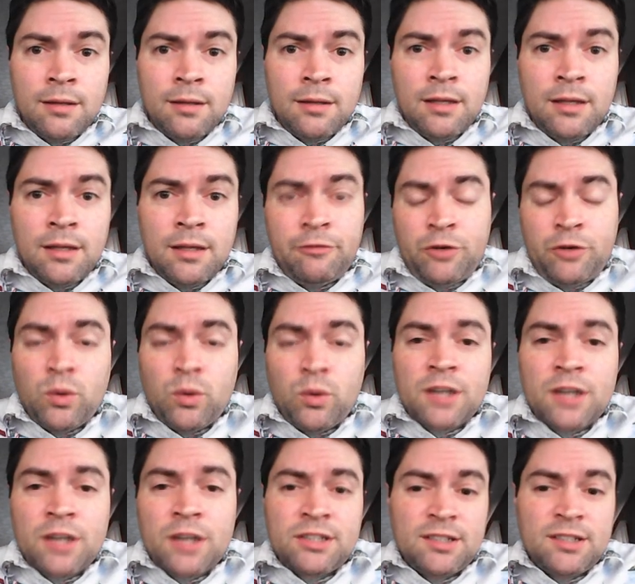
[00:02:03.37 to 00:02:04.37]
if you're
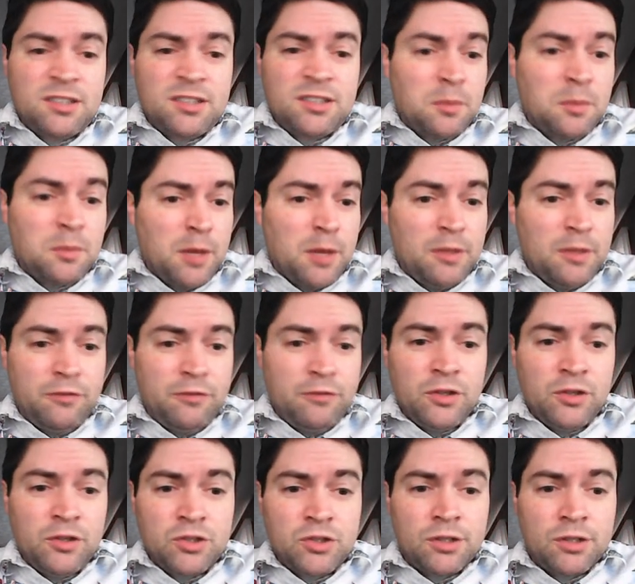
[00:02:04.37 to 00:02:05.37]
watching this sometime in the
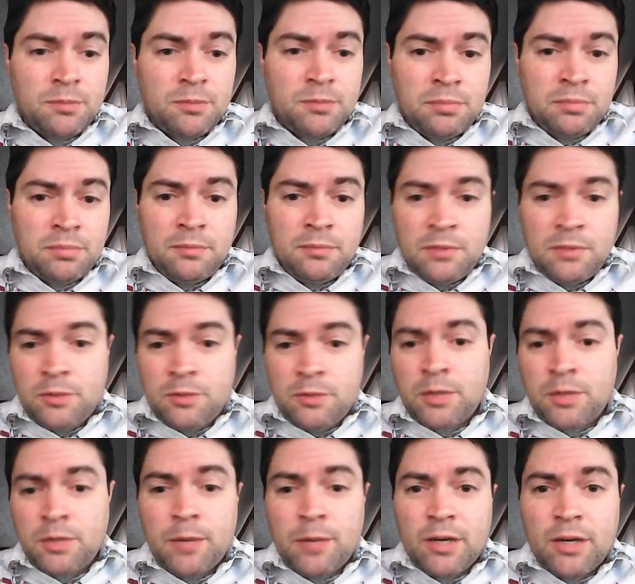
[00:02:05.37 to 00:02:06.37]
future, you're
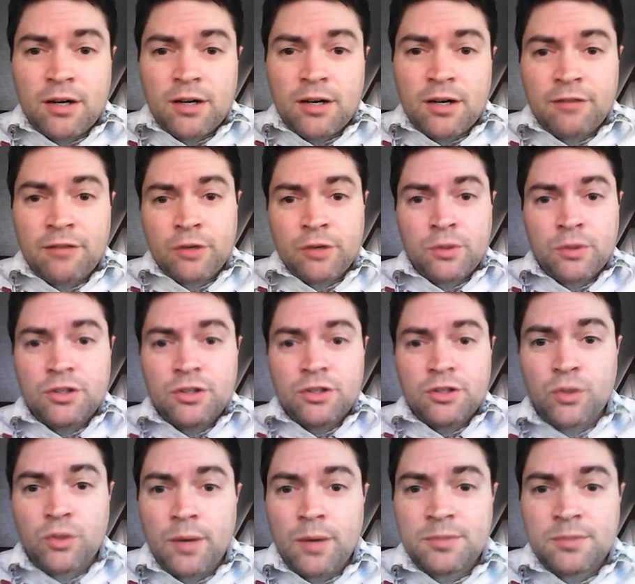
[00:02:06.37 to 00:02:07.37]
probably better off going to their
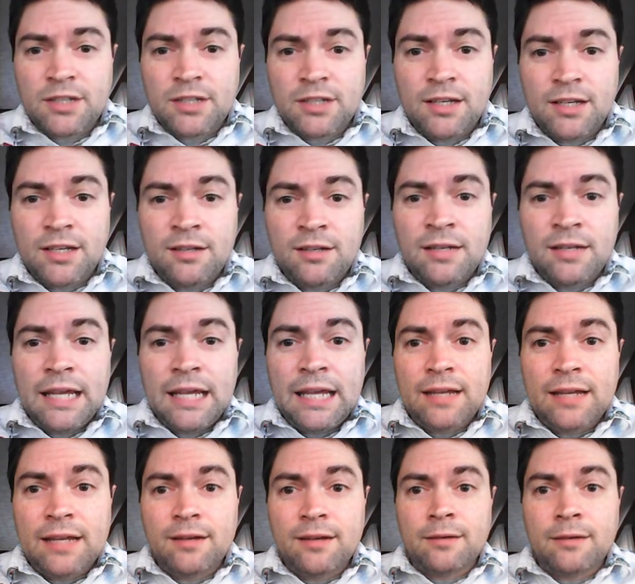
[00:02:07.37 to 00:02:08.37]
website
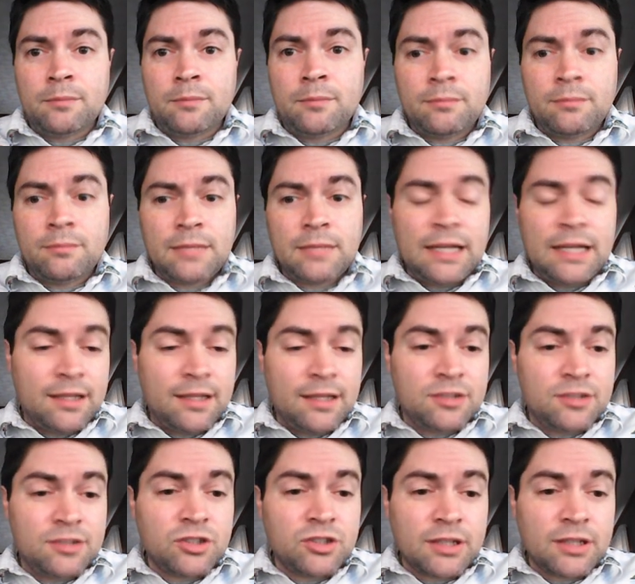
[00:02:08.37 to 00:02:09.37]
and getting the
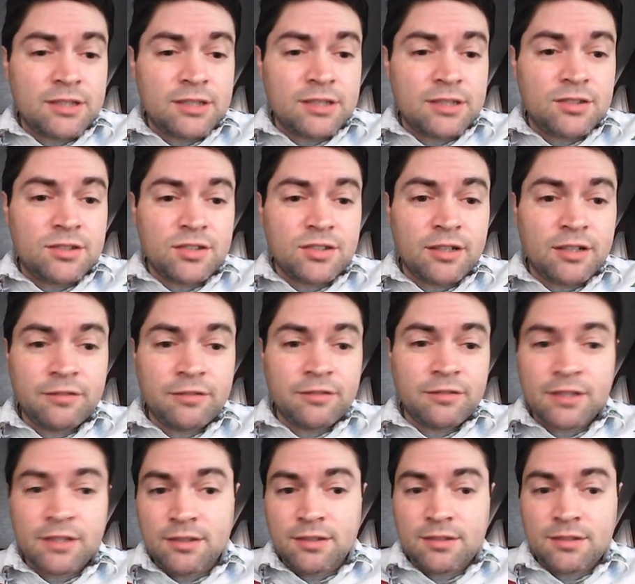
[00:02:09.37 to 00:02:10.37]
instructions yourself,
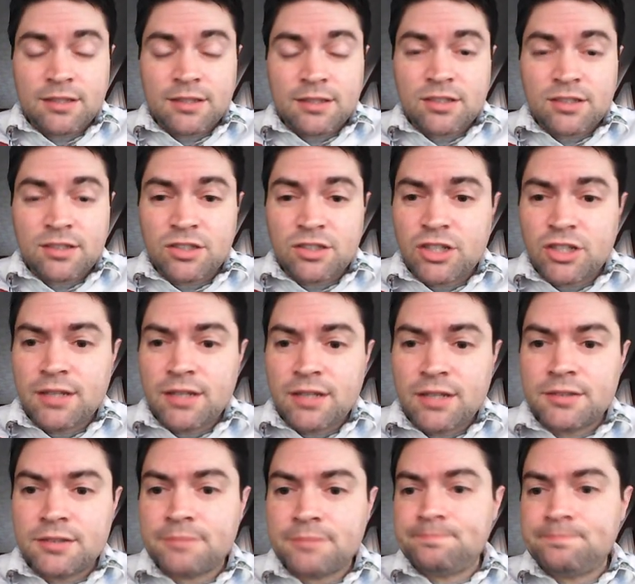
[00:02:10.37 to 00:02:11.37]
because things could
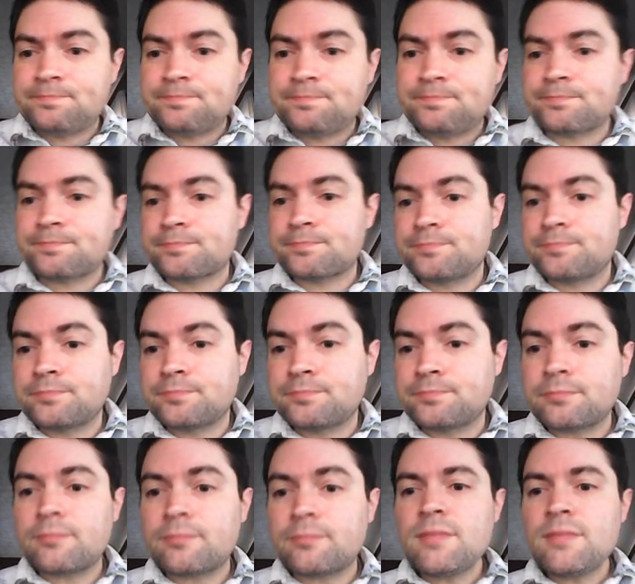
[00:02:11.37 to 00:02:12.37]
change.
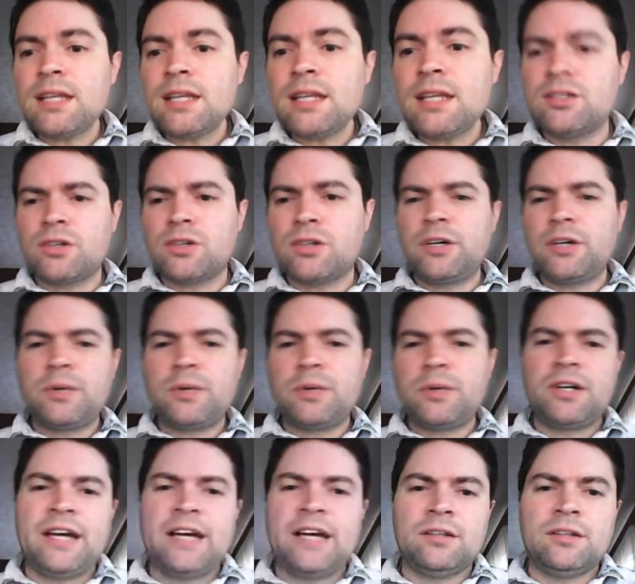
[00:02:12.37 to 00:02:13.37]
So here we are
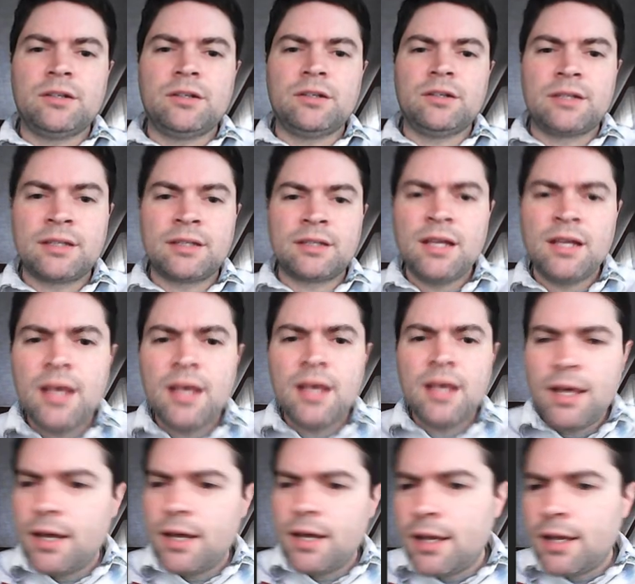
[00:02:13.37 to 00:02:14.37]
downloading
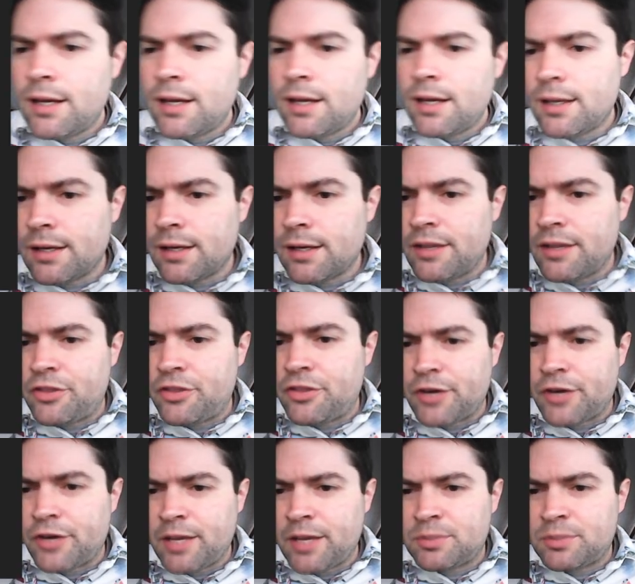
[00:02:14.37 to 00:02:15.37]

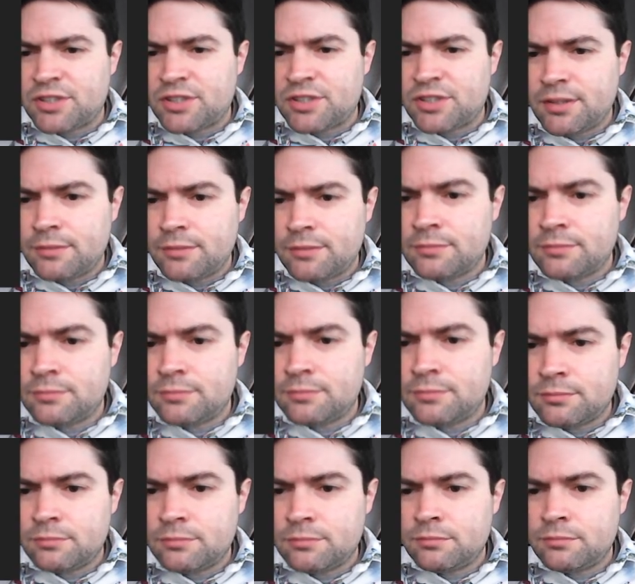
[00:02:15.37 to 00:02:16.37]
38%,
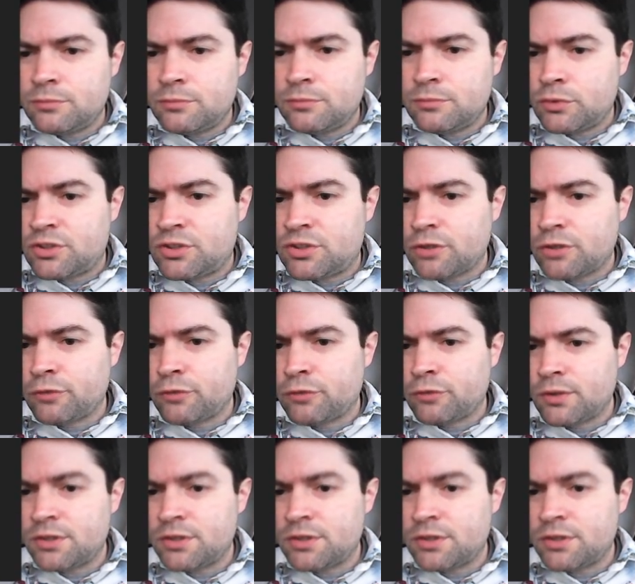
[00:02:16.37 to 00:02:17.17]
so on